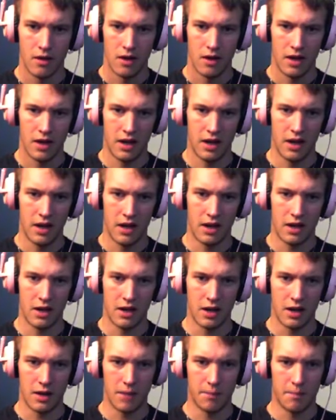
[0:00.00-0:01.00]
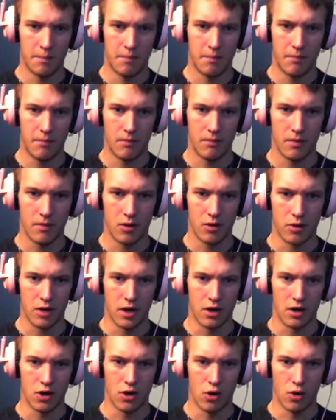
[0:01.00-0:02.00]
And, uh, okay,
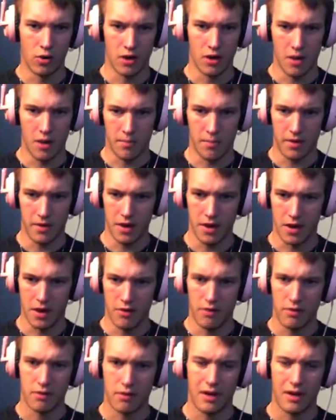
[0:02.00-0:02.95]
going up here,